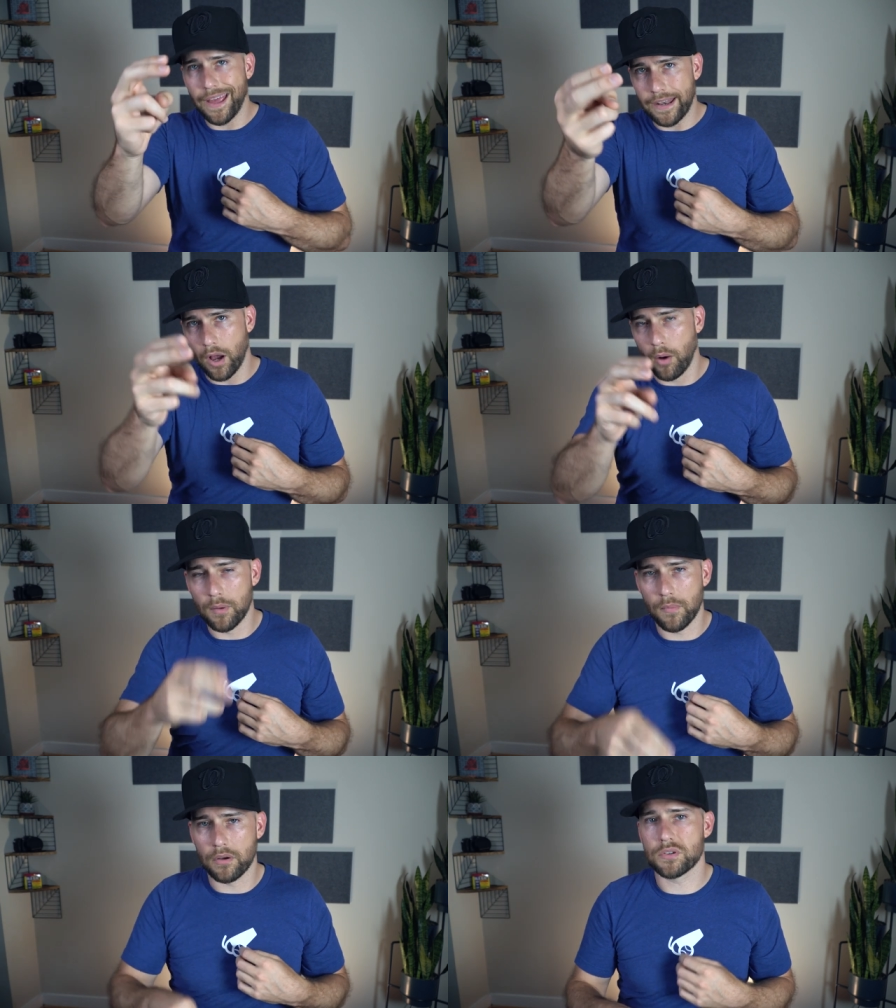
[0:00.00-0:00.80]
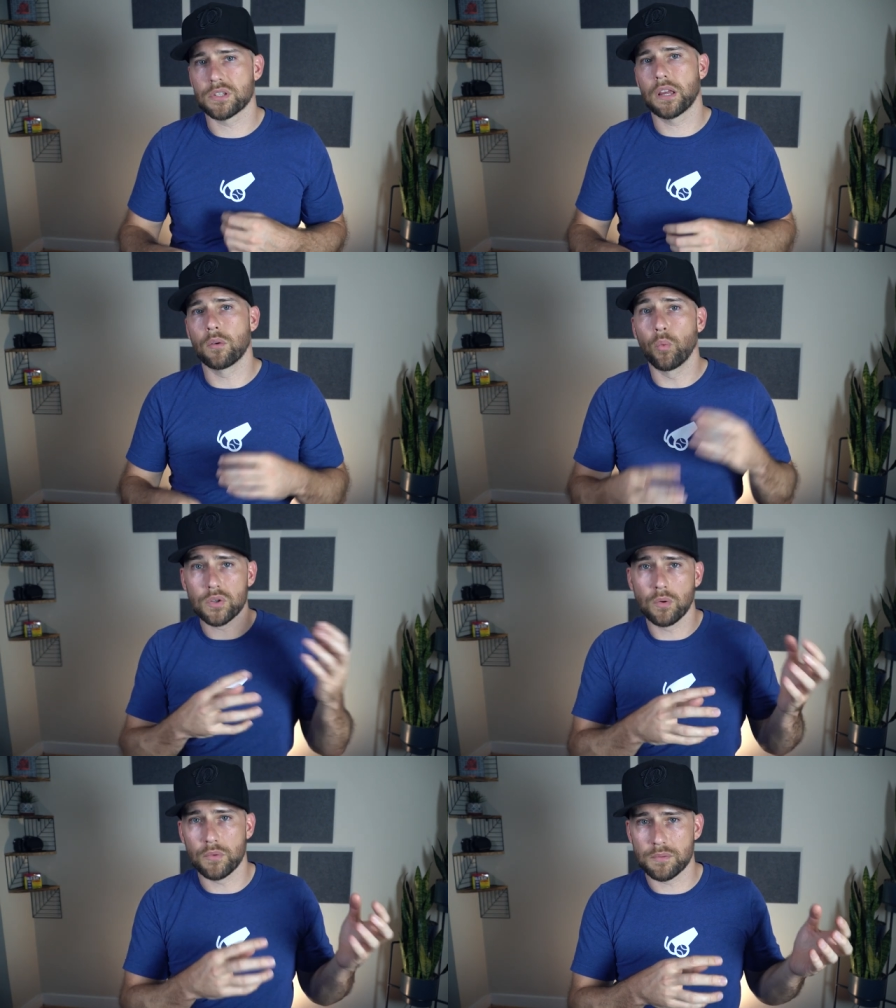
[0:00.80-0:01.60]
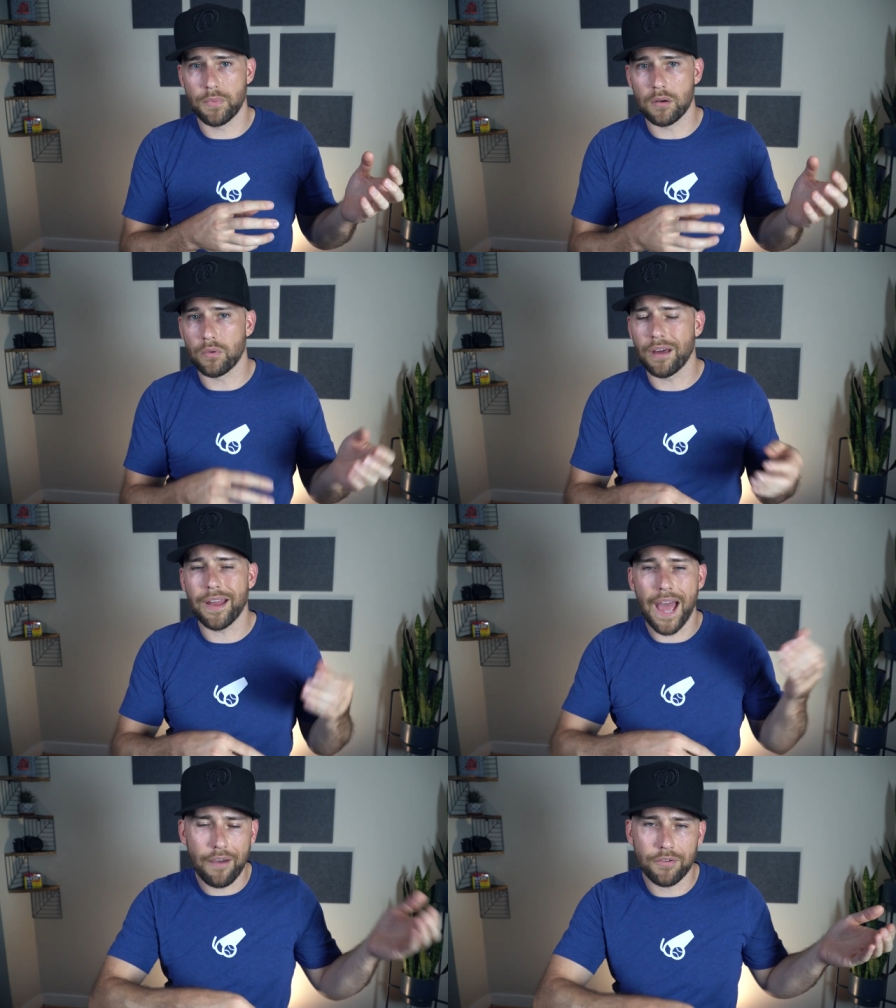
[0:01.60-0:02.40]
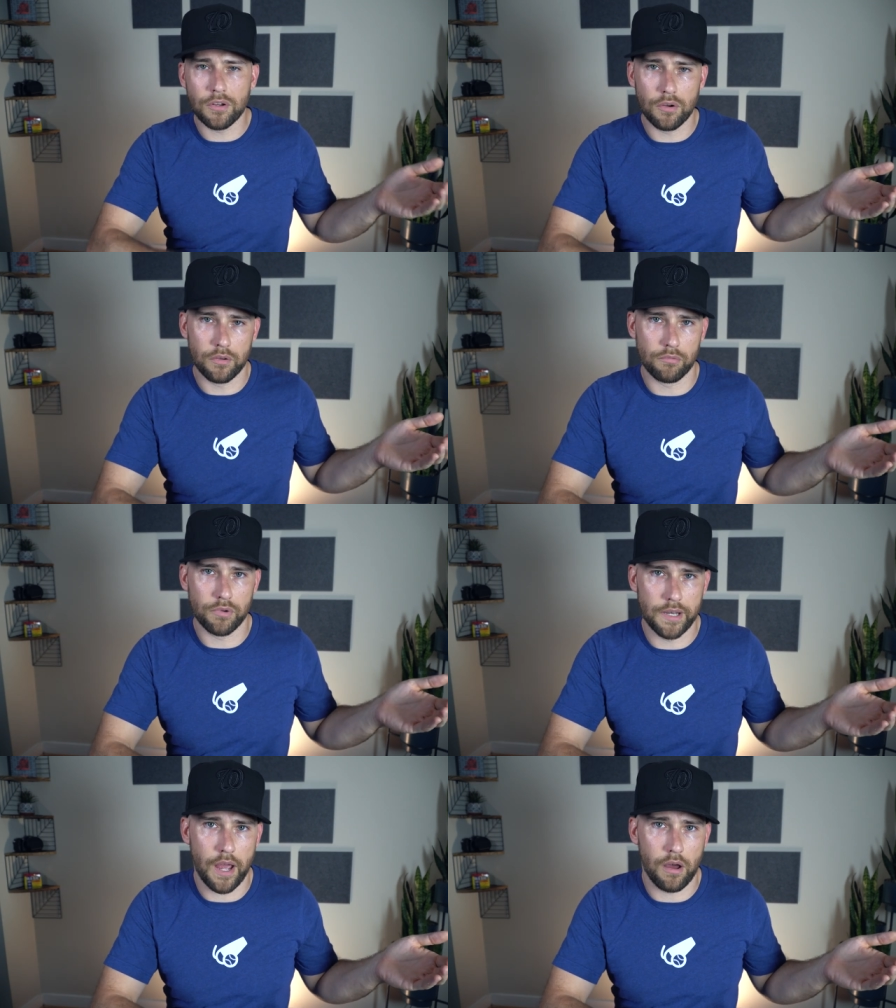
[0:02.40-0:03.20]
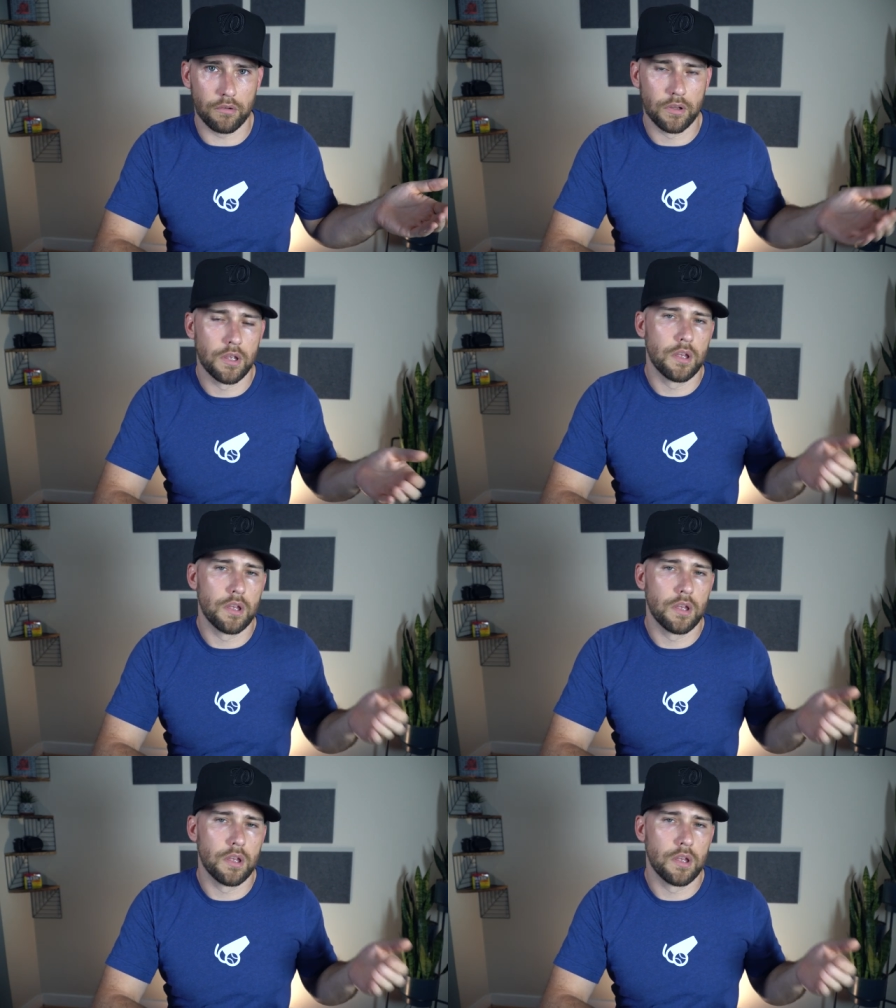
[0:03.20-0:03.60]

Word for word: and help him understand which one was better without having to go to the readout